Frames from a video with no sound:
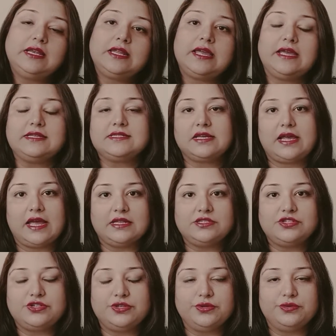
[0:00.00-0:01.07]
case
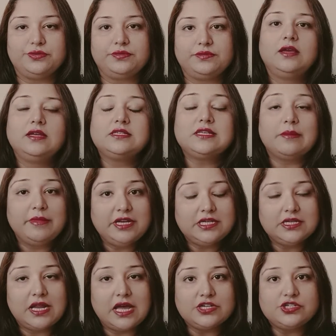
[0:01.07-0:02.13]
against you. Some
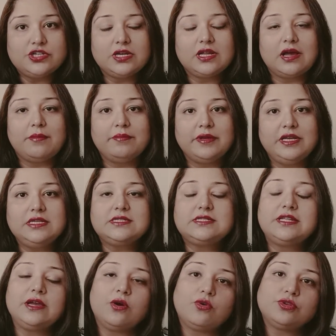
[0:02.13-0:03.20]
international companies,
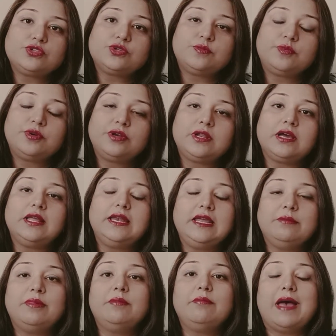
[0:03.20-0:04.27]
they also put a
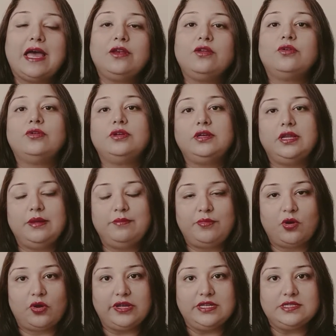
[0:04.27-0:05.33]
labor ban on
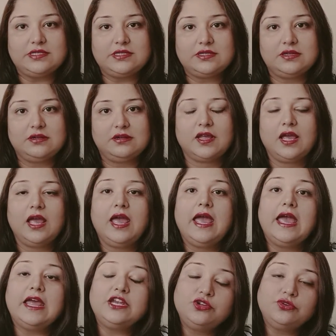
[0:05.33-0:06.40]
employees.
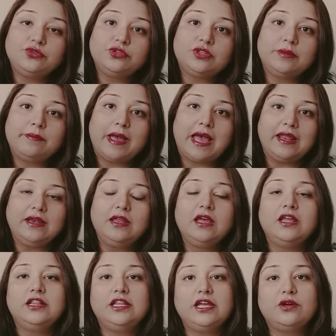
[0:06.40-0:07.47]
And due to the ban,
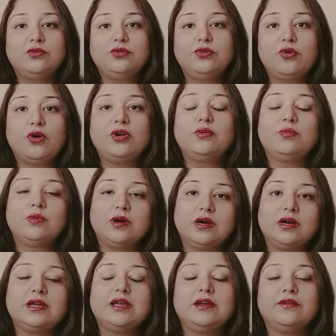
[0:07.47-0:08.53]
they could not
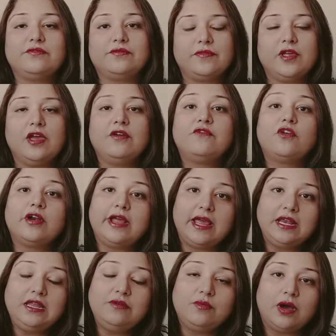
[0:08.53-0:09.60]
work for
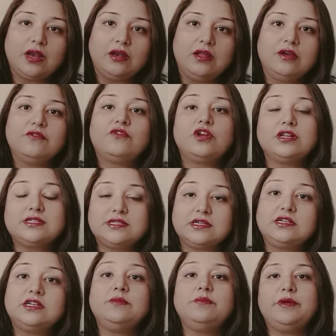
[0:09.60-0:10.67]
anyone for a
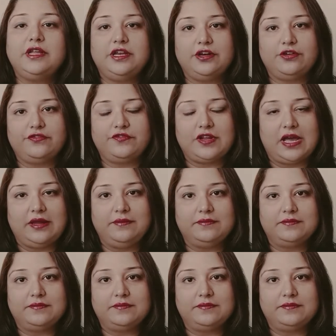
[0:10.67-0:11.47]
certain period of time.